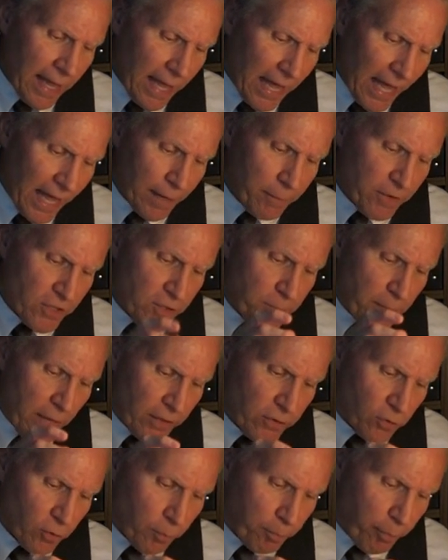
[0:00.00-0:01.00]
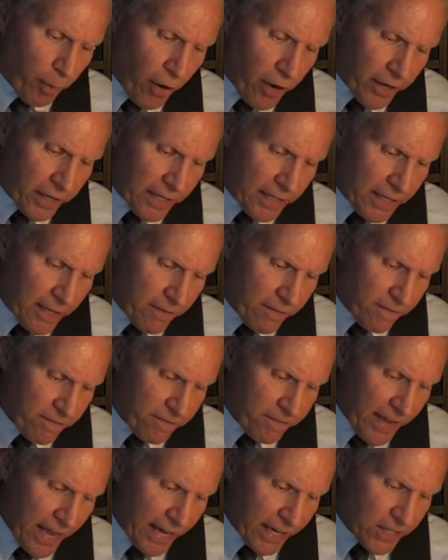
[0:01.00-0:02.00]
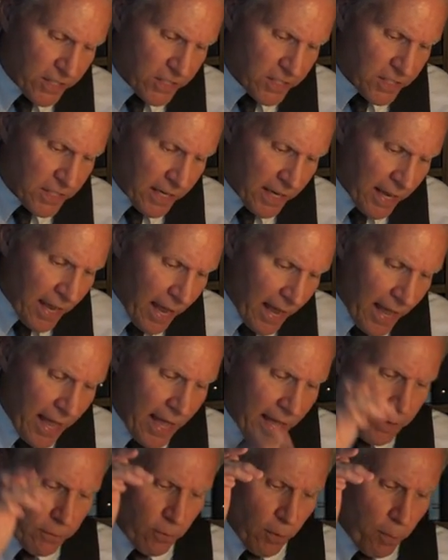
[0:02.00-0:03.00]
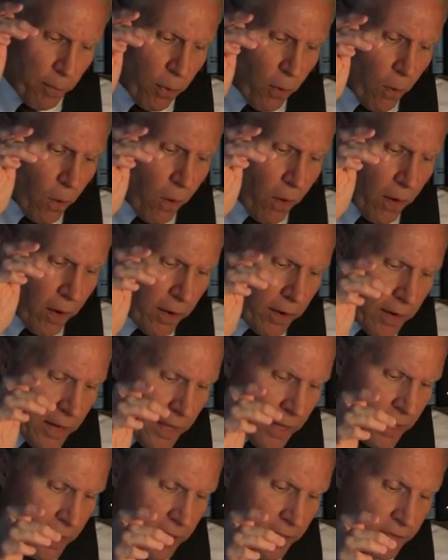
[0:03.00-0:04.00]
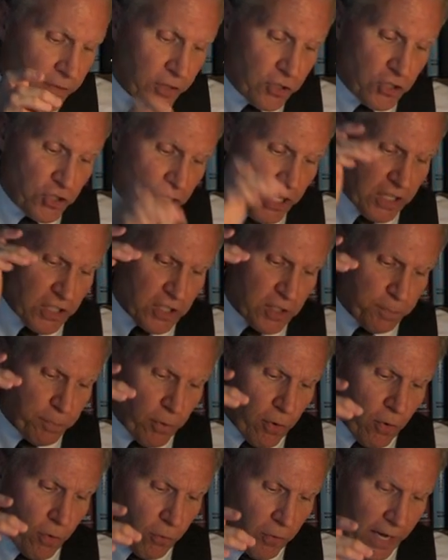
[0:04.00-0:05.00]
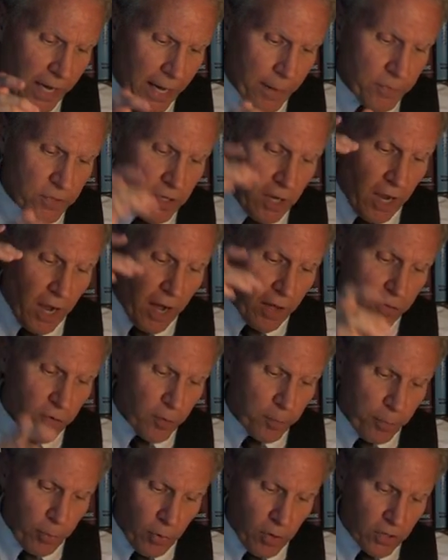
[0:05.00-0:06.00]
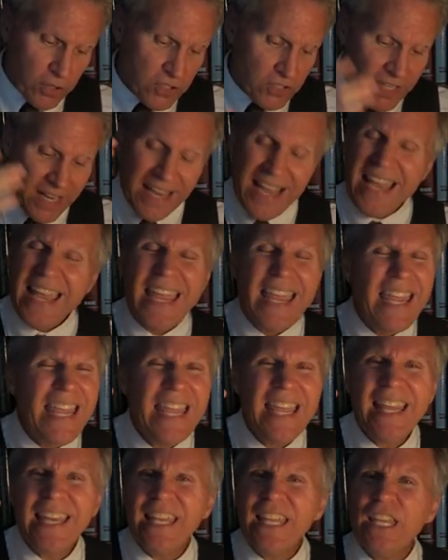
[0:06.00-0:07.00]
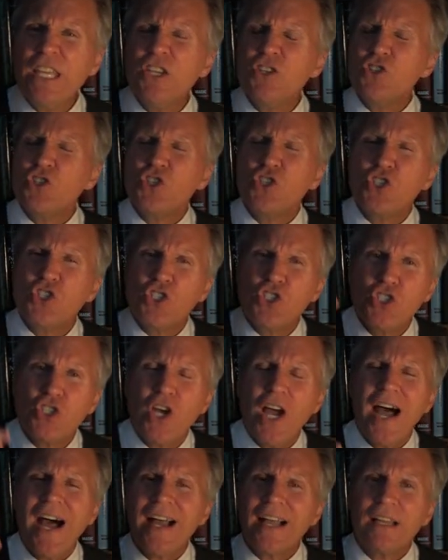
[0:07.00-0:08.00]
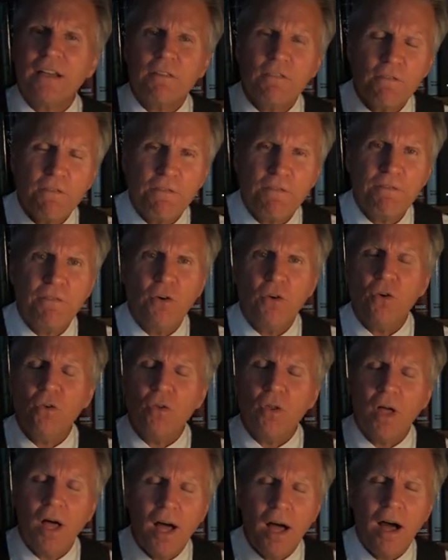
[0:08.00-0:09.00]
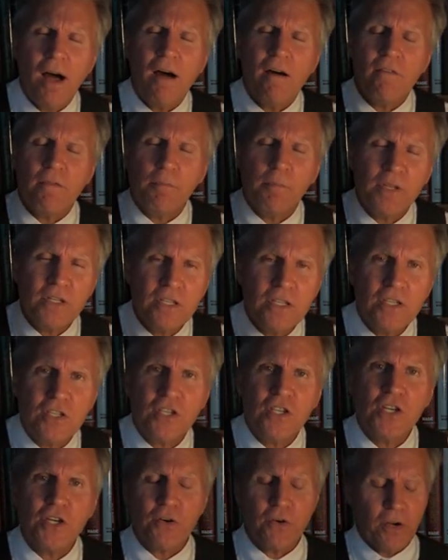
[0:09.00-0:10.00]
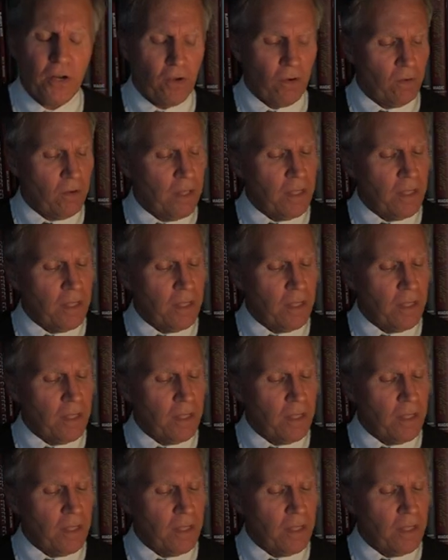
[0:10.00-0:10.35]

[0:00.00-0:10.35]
Annemann's Mental Bargain Effects on Rapport. The Jinx Programs. Other books. It is chock full of material.